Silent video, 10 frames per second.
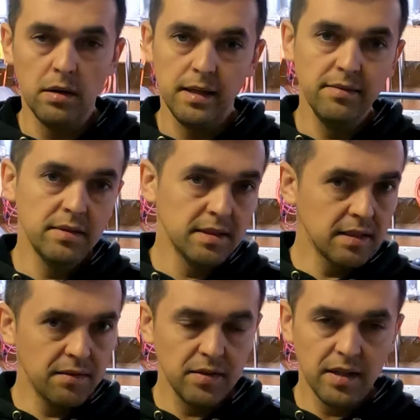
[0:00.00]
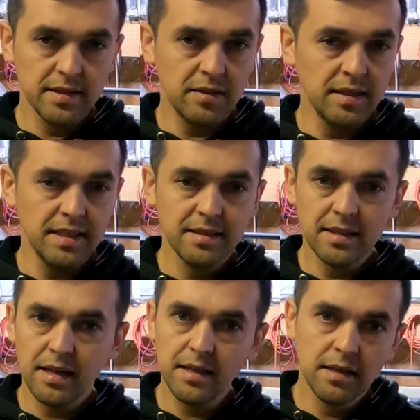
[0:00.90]
Even stuff that's on the
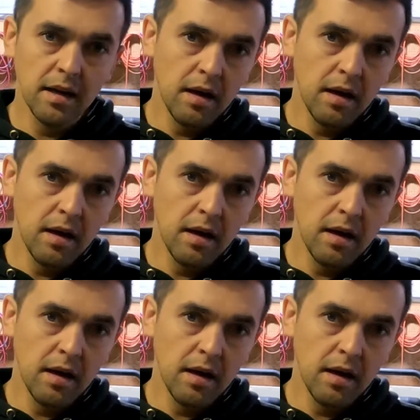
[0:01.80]
inside,